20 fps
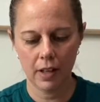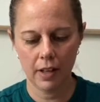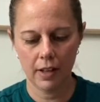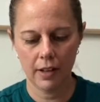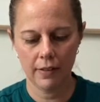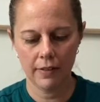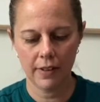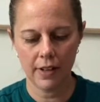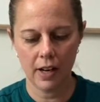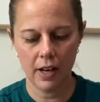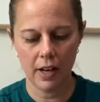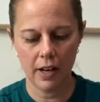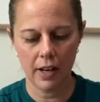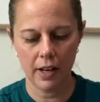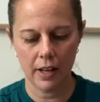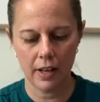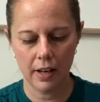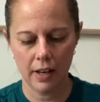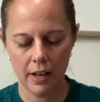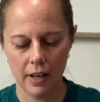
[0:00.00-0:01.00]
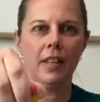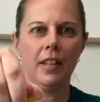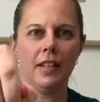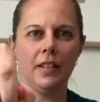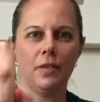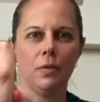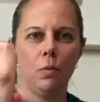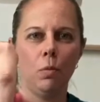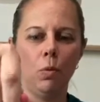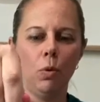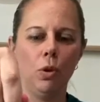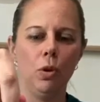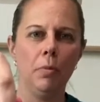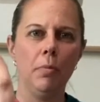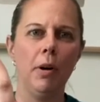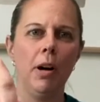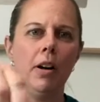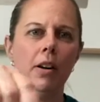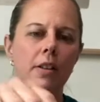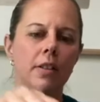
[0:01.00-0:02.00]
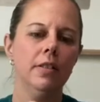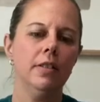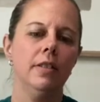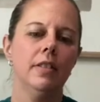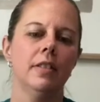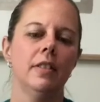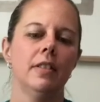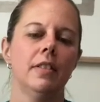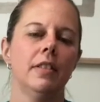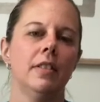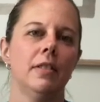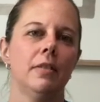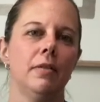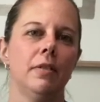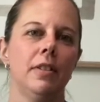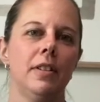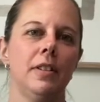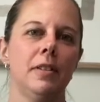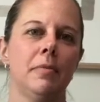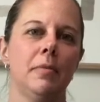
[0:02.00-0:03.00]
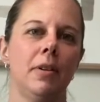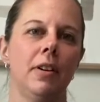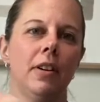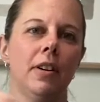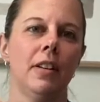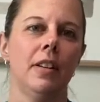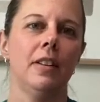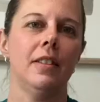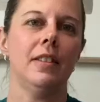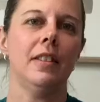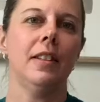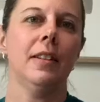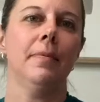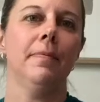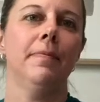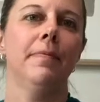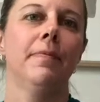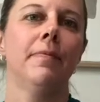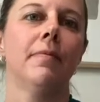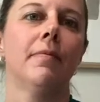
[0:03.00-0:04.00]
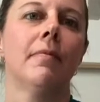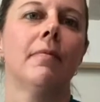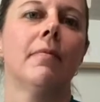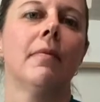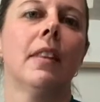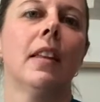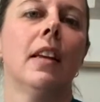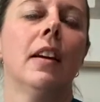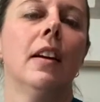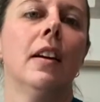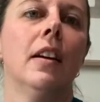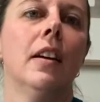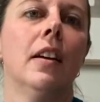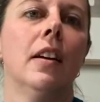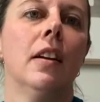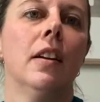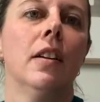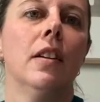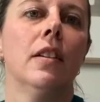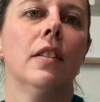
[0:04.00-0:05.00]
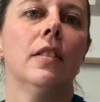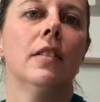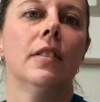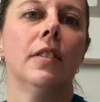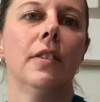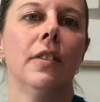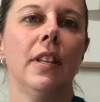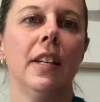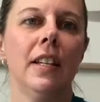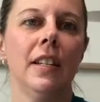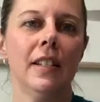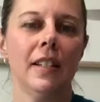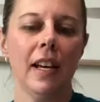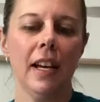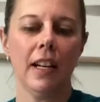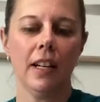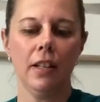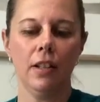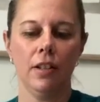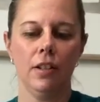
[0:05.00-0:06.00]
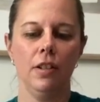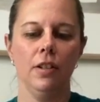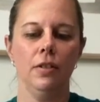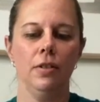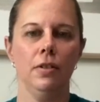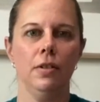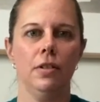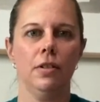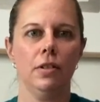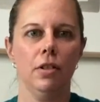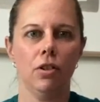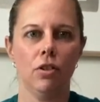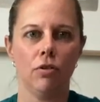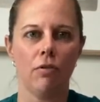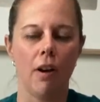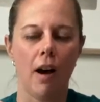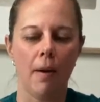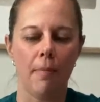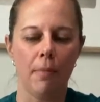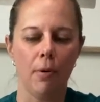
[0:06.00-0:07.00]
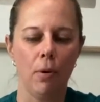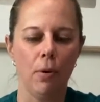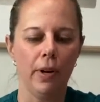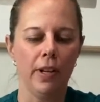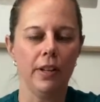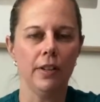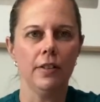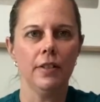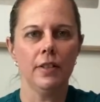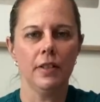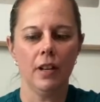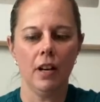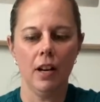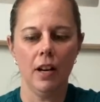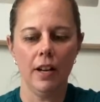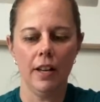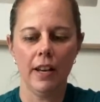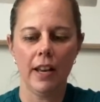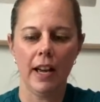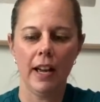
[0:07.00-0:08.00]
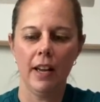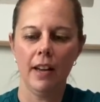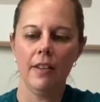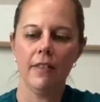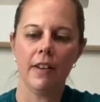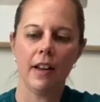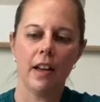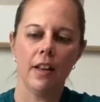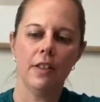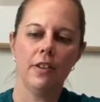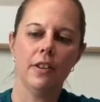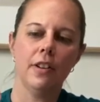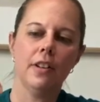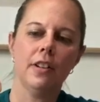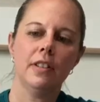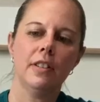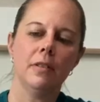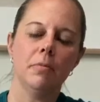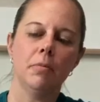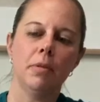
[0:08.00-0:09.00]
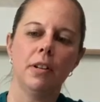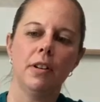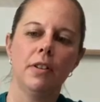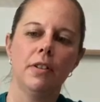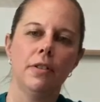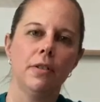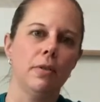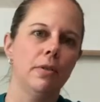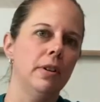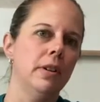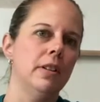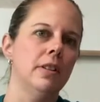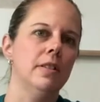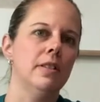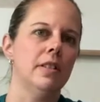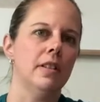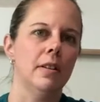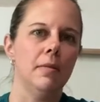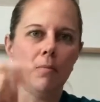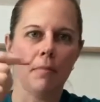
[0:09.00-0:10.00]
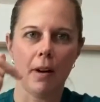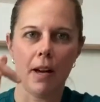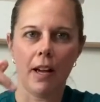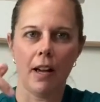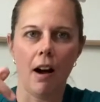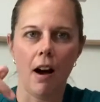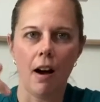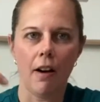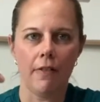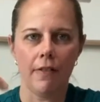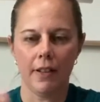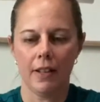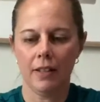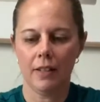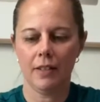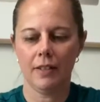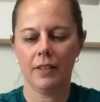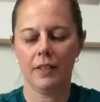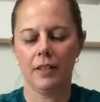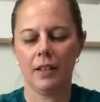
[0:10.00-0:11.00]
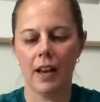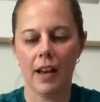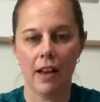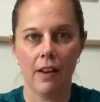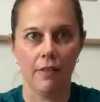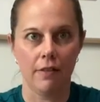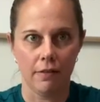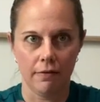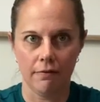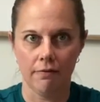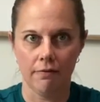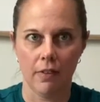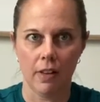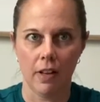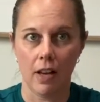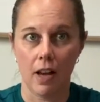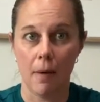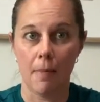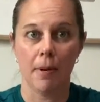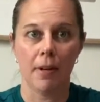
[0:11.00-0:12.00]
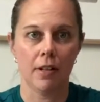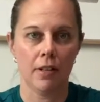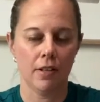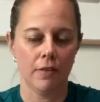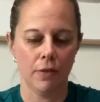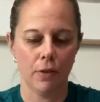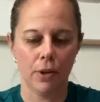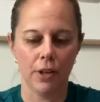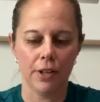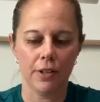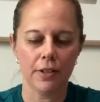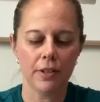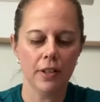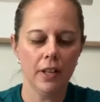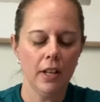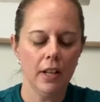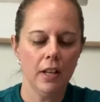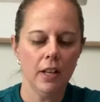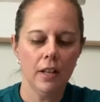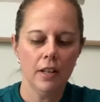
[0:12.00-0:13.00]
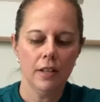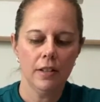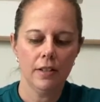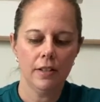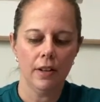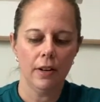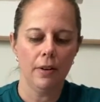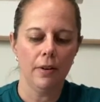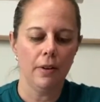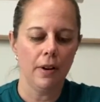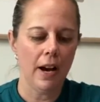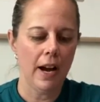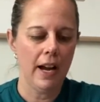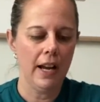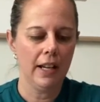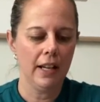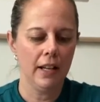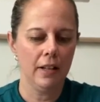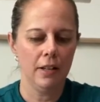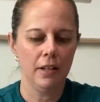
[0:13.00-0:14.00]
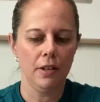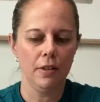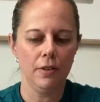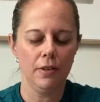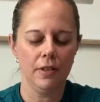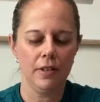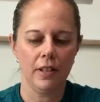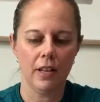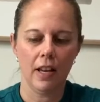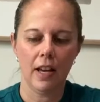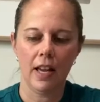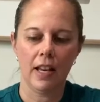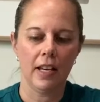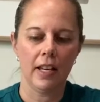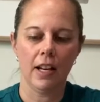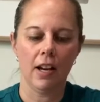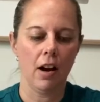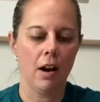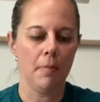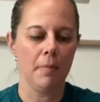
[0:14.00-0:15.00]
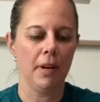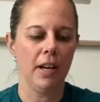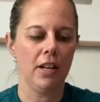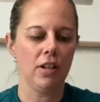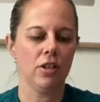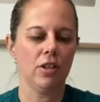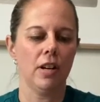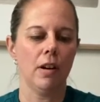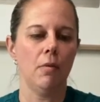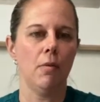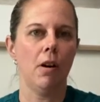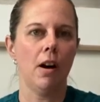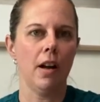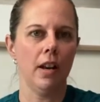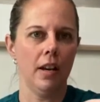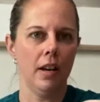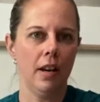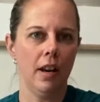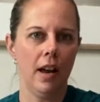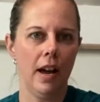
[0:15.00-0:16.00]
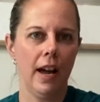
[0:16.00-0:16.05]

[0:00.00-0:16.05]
I've got these wool balls, they're really small, can you see them? So these I can use to drop oils on. I have other Simply Earth oils in my office. I have a bunch of oils. So I can use any combination I want.